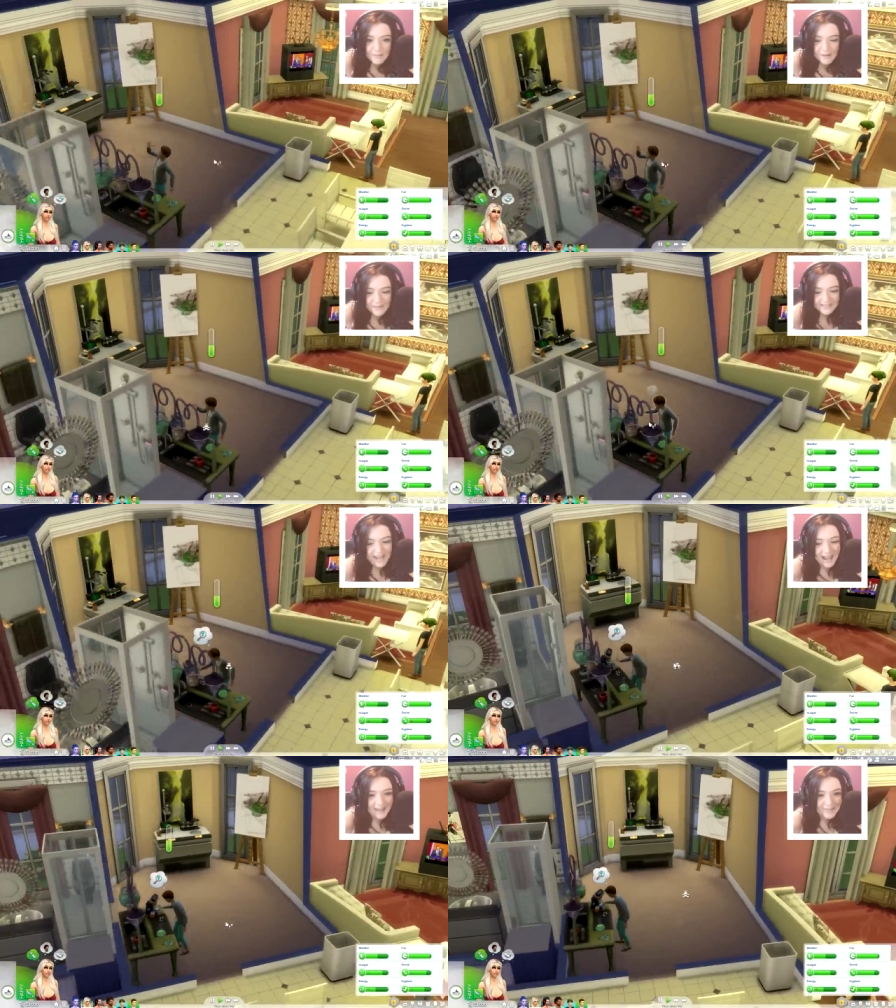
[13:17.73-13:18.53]
I am
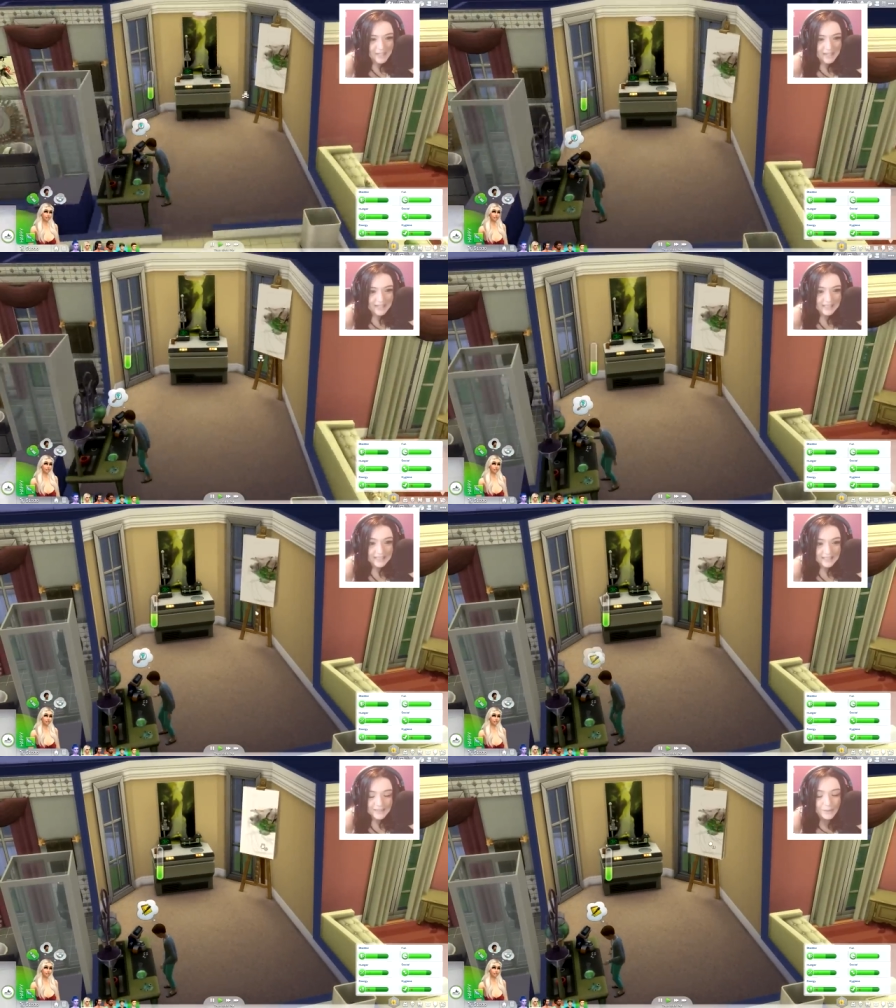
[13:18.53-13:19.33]
going to have Jade
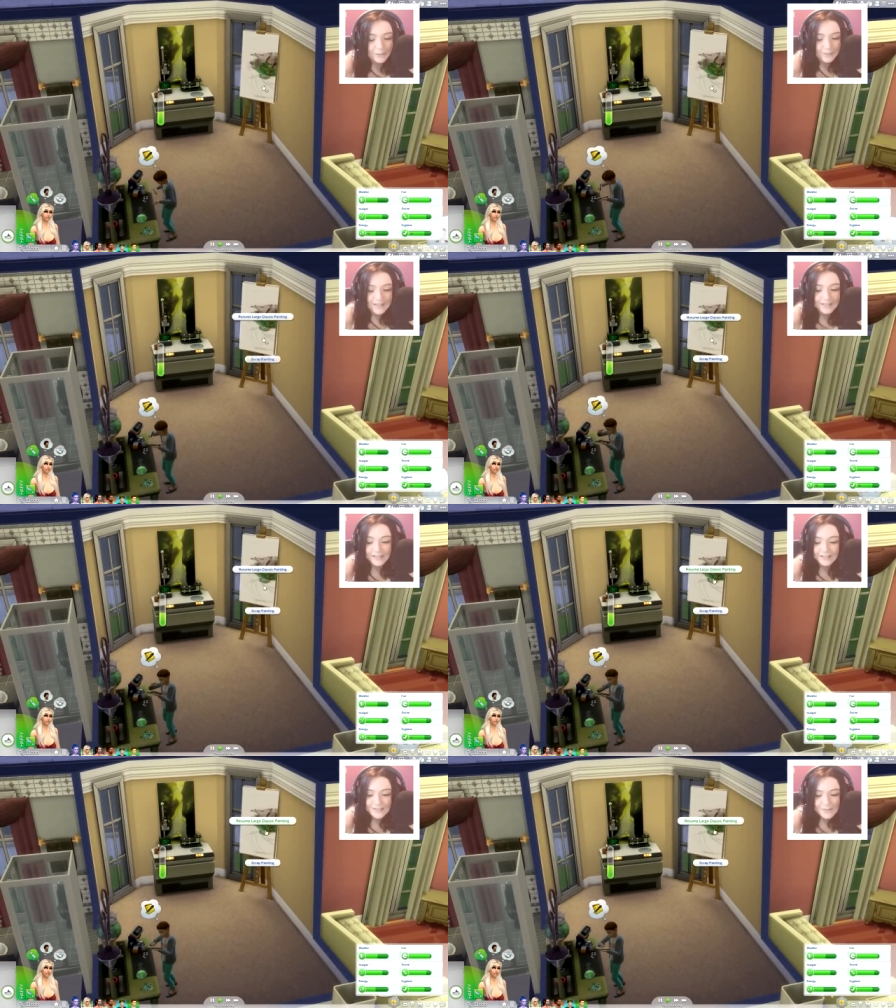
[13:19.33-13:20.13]
continue her
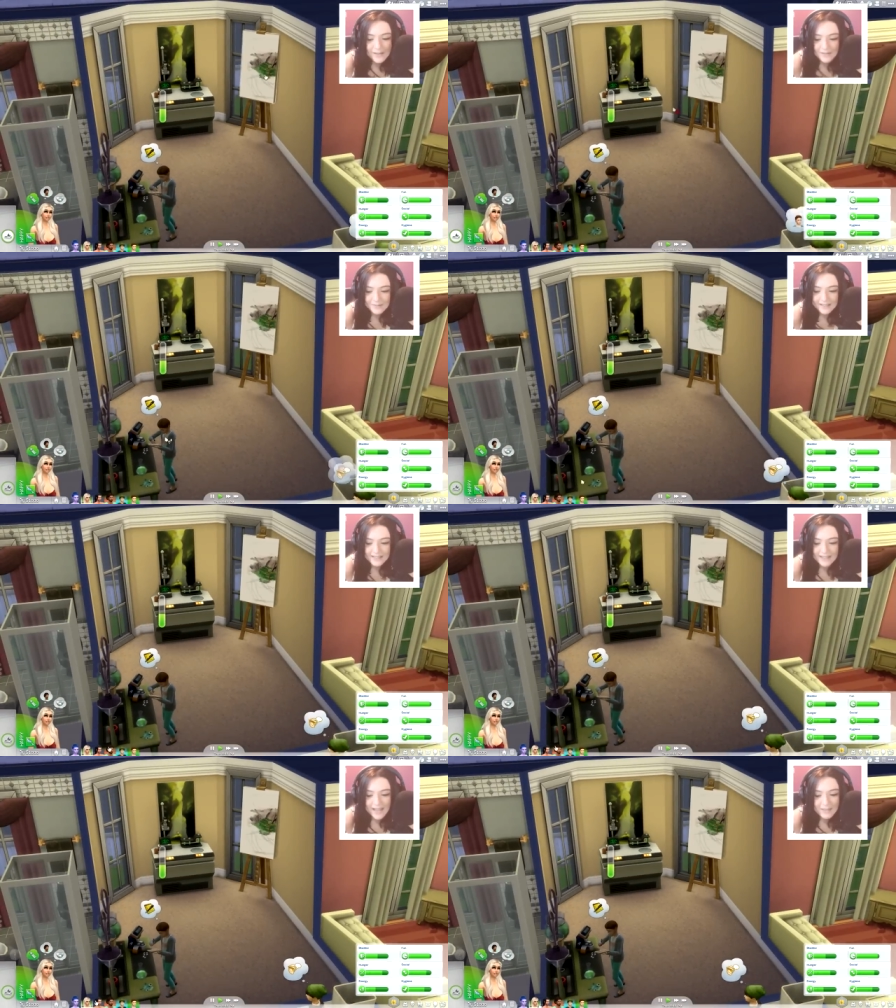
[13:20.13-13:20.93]
painting. Don't mind me,
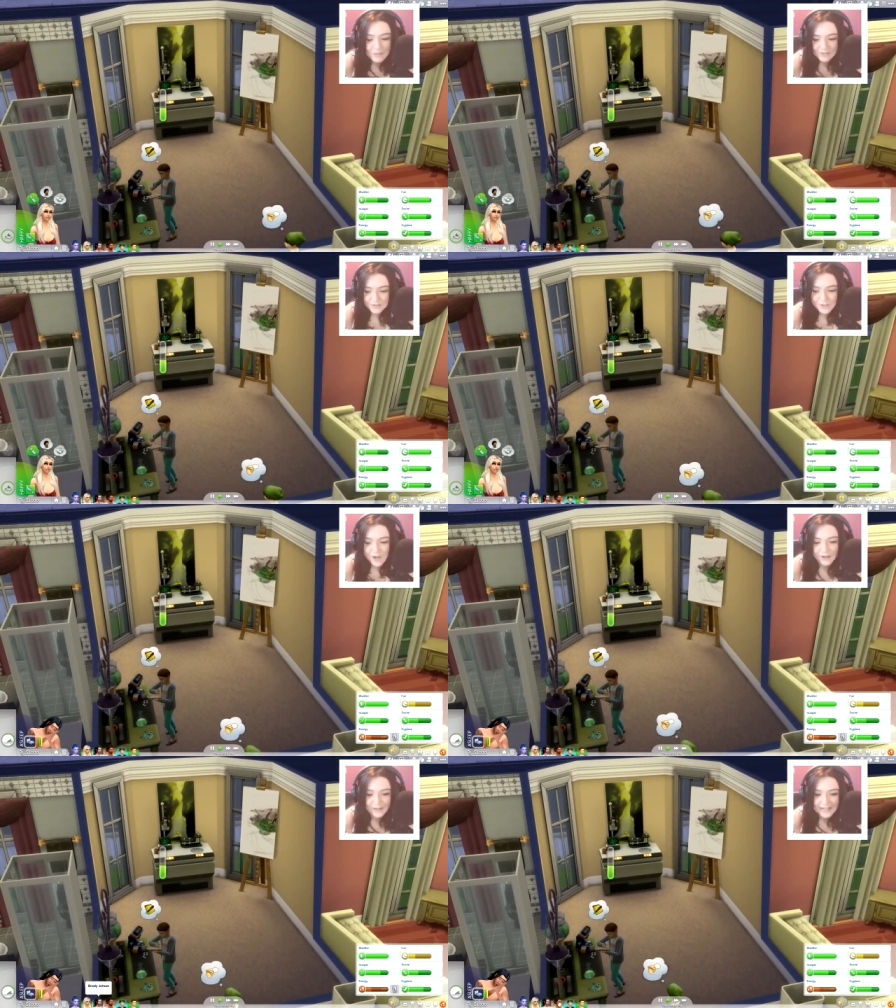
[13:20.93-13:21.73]
guys. I'm just in
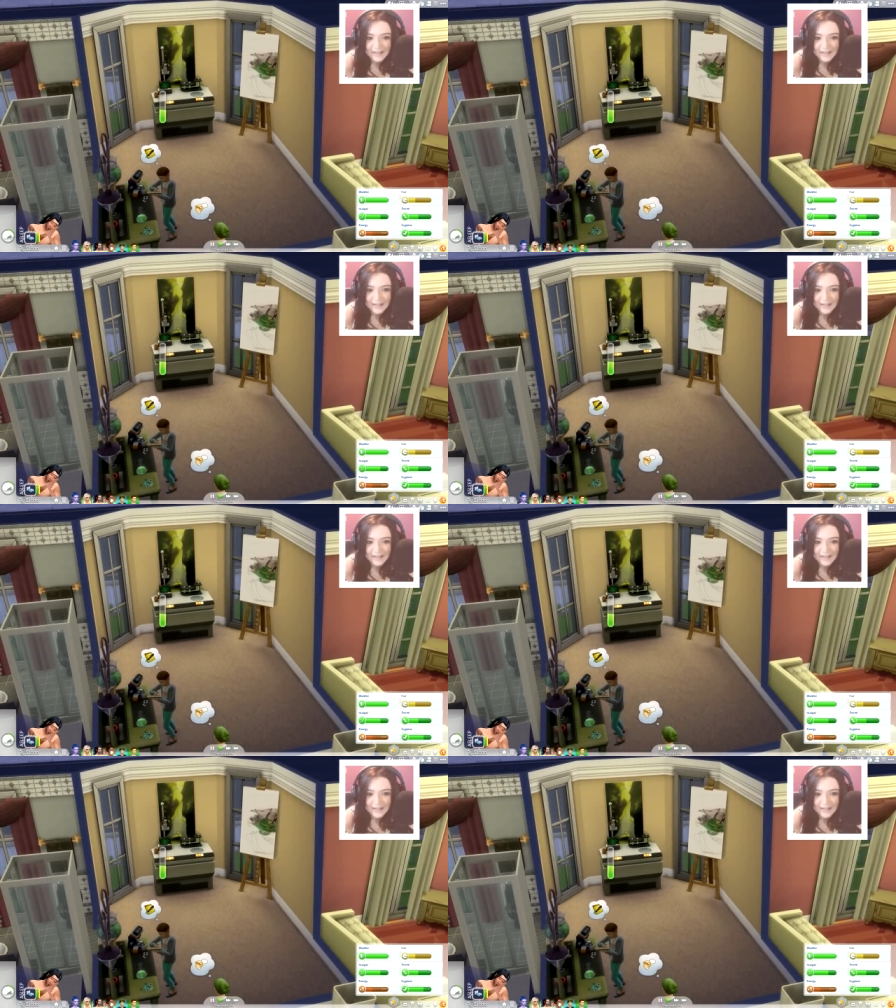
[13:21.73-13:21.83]
shock